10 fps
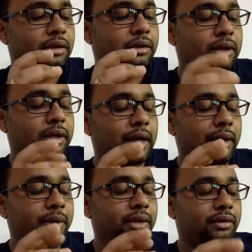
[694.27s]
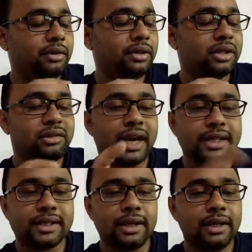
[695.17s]
The
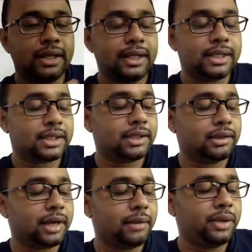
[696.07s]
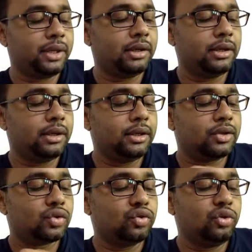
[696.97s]
traditional historiography
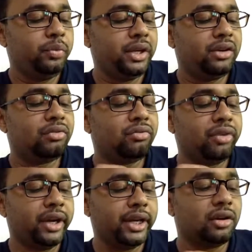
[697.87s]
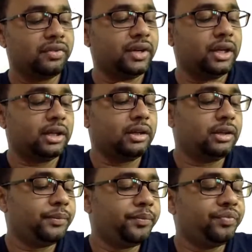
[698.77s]
should be reconfigured.
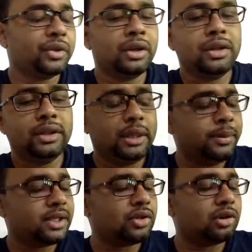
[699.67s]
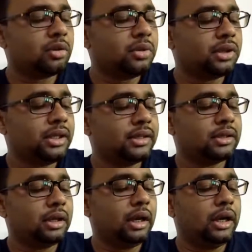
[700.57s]
Deepesh Chakraborty's
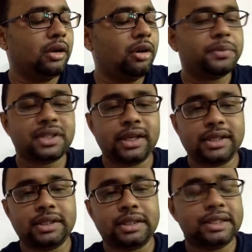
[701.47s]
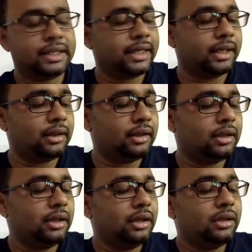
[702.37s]
oft-cited article,
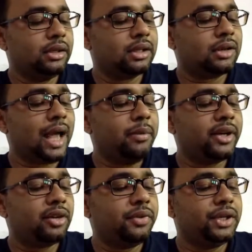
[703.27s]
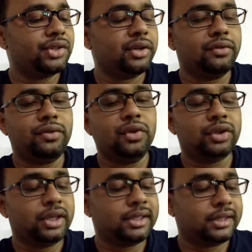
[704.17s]
"The Climate of History," 4
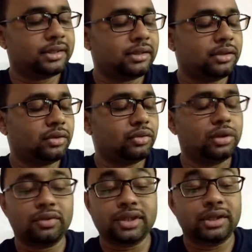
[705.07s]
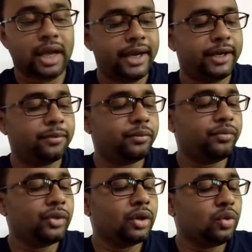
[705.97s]
thesis, 2009,
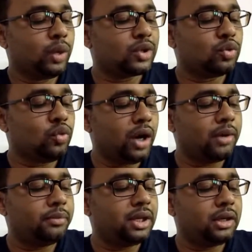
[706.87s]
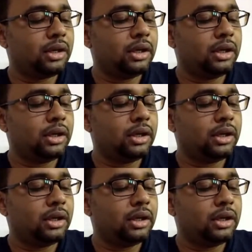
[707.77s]
was one of the